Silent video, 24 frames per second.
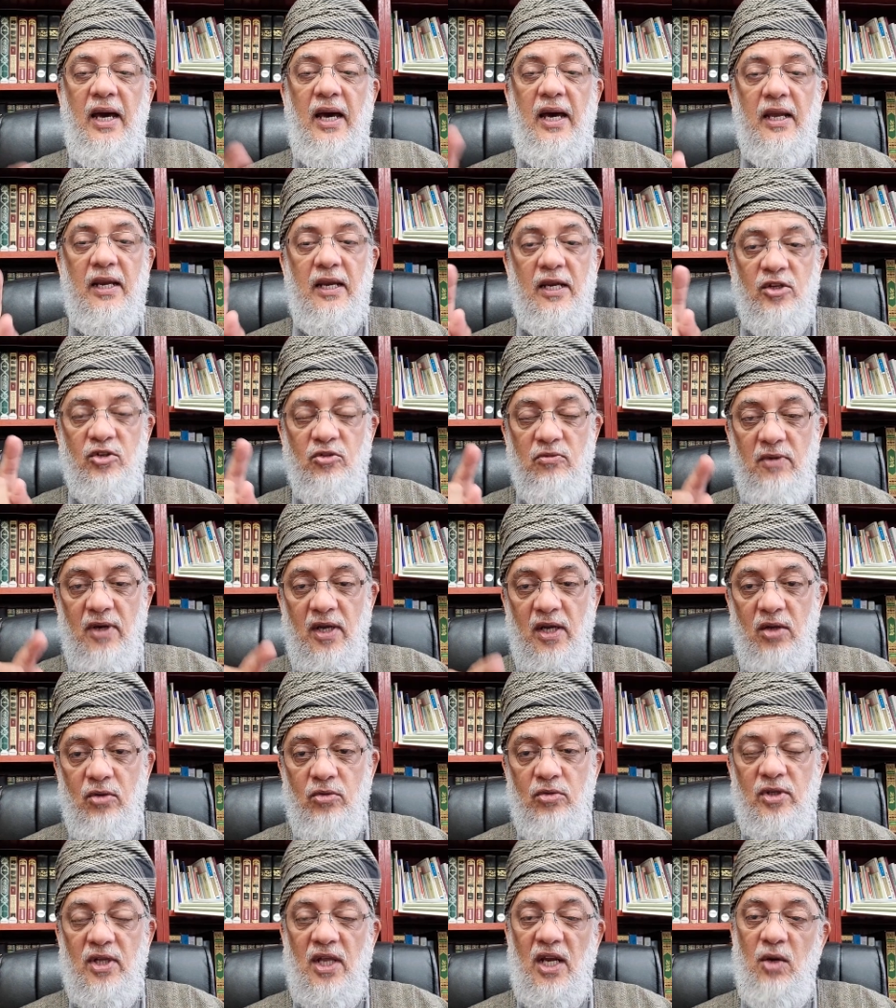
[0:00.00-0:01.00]
Allah
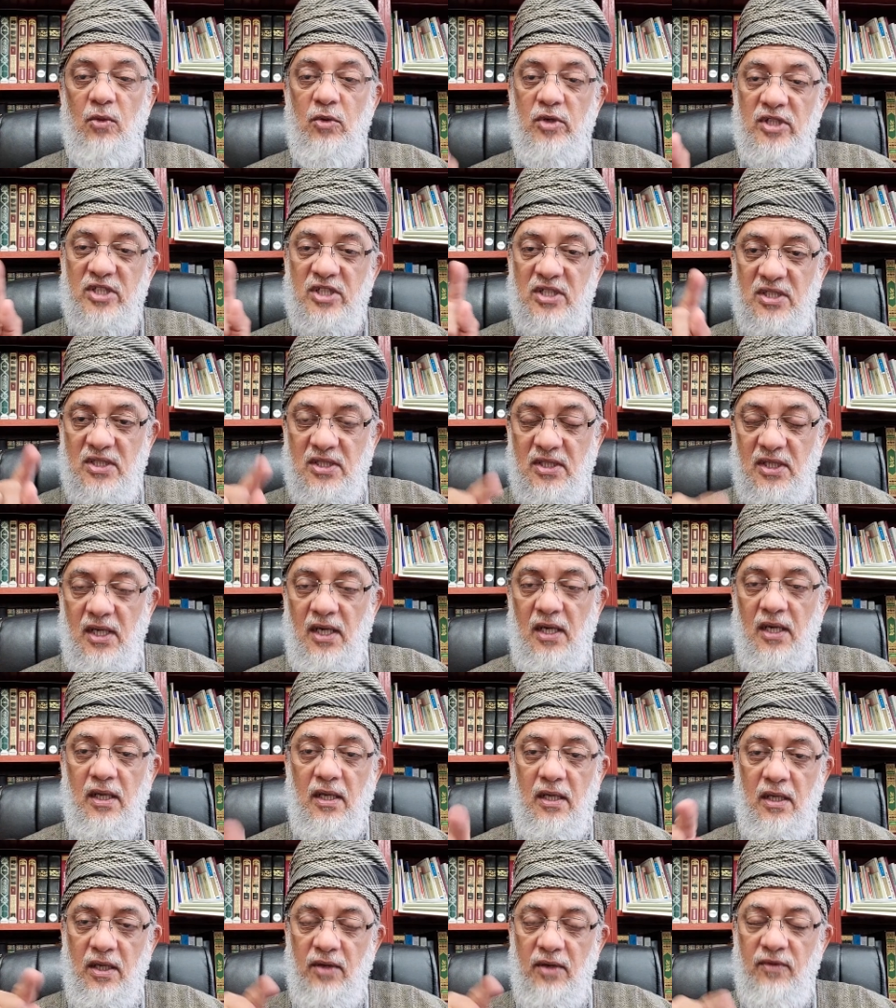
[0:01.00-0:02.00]
subhanahu wa ta'ala will still
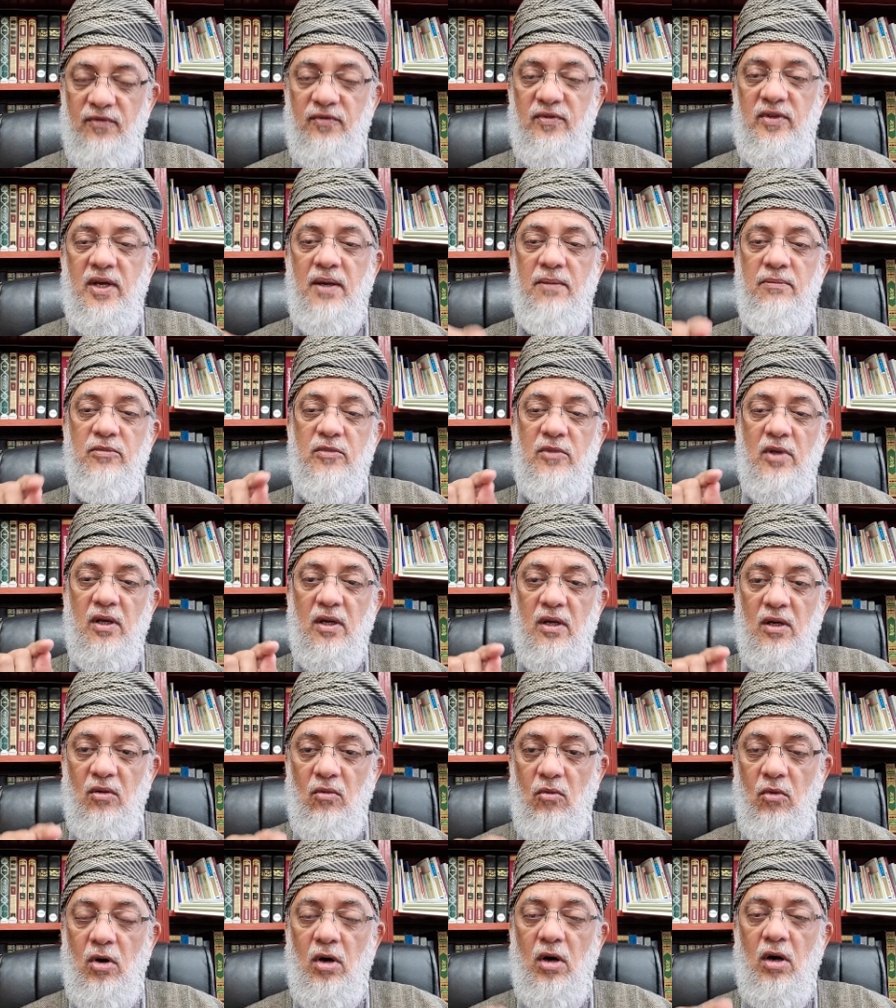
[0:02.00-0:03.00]
give them the
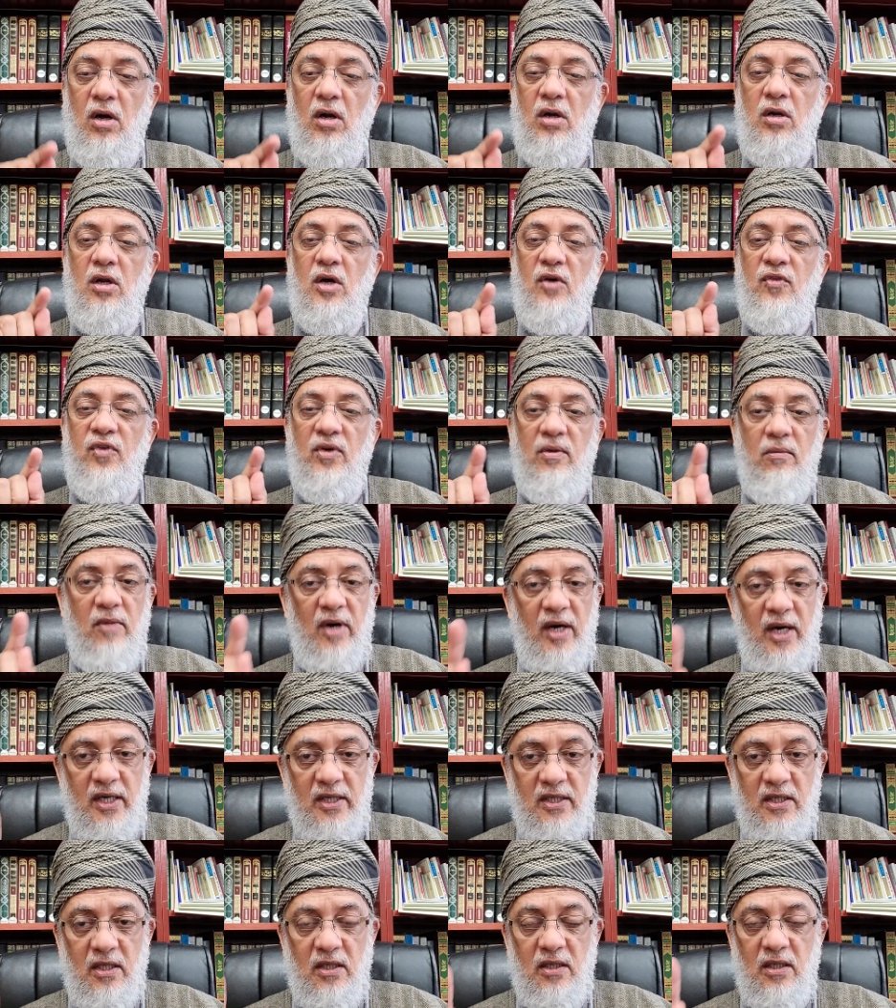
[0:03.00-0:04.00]
reward of a
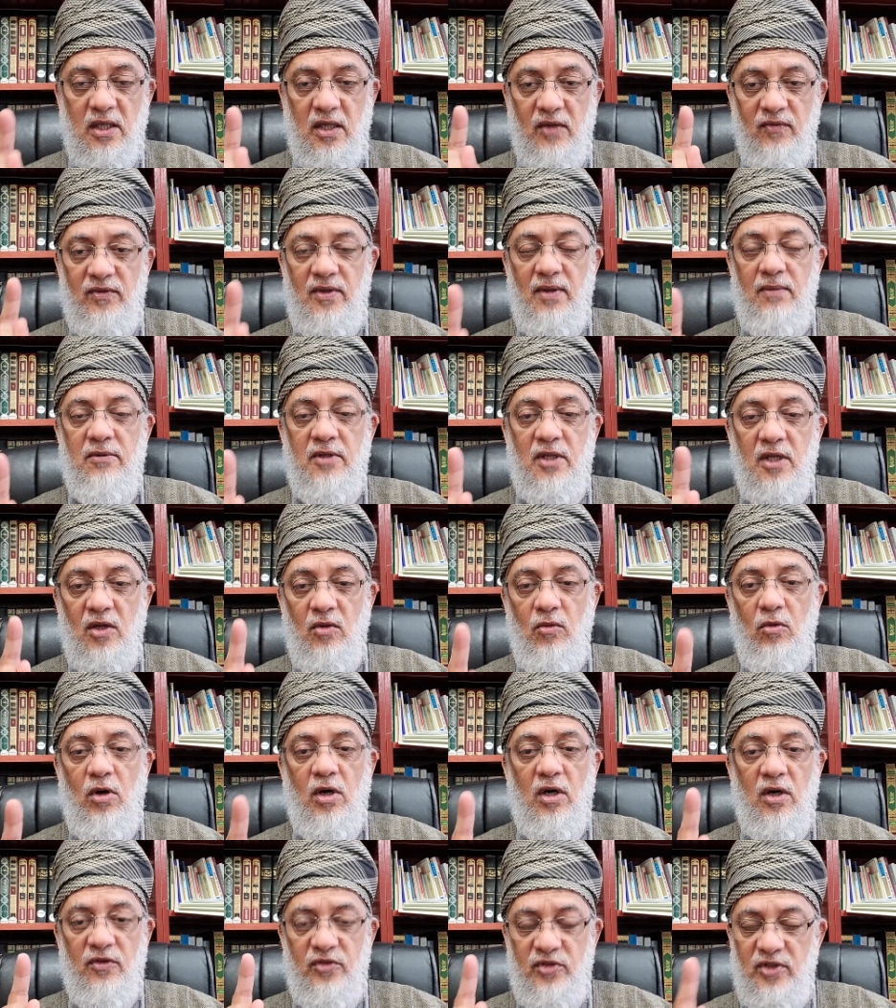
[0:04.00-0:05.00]
martyr, give them the
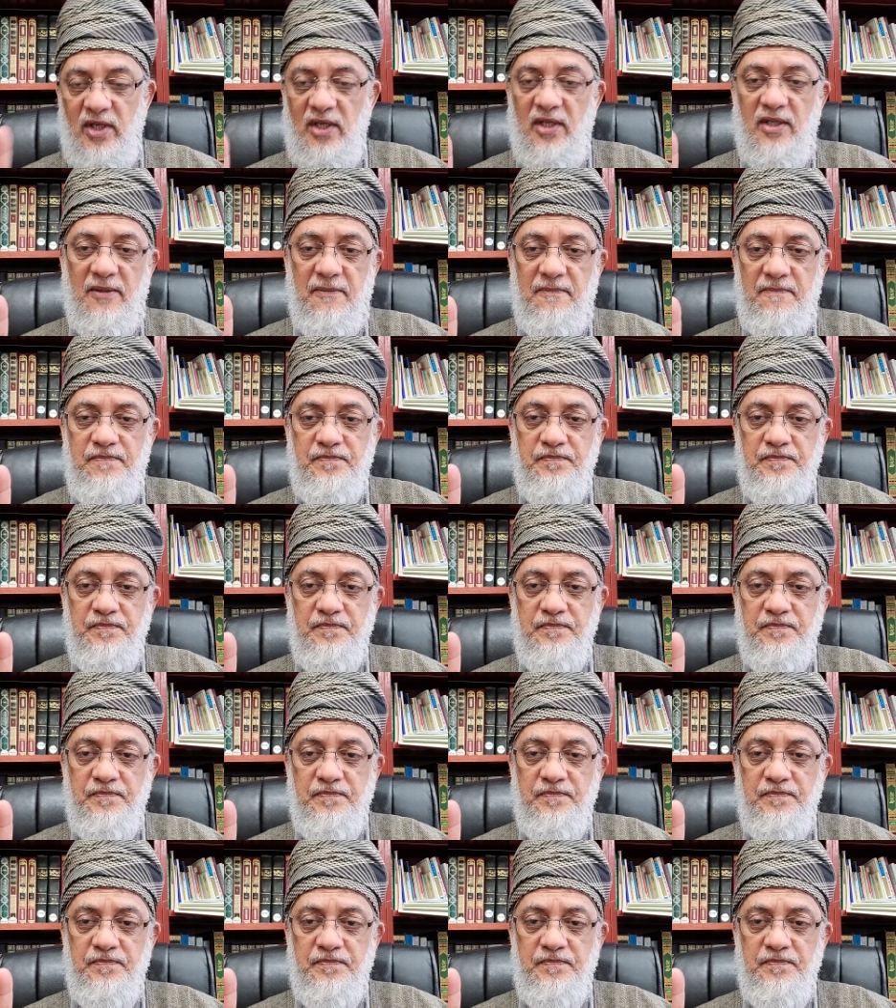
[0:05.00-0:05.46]
reward of shaheed.